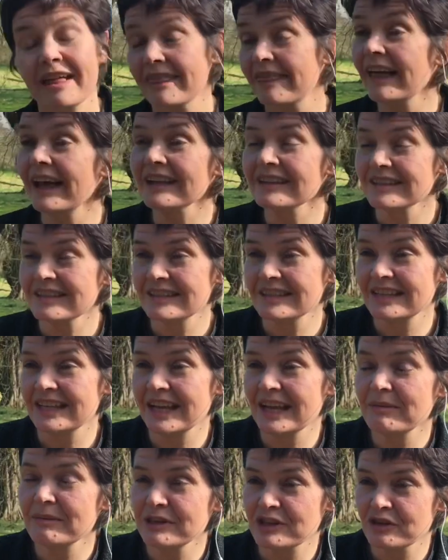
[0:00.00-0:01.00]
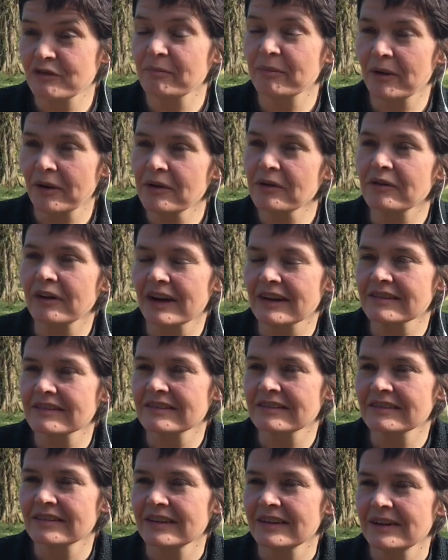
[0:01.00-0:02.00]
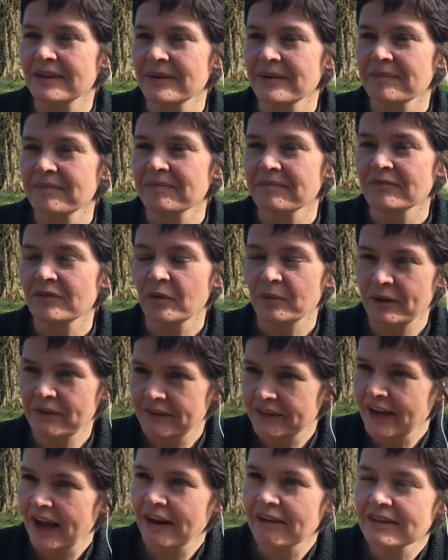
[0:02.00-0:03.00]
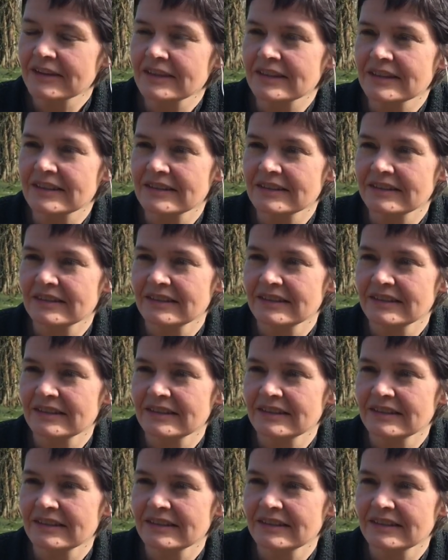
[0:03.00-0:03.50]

That's the image of progress that we've inherited.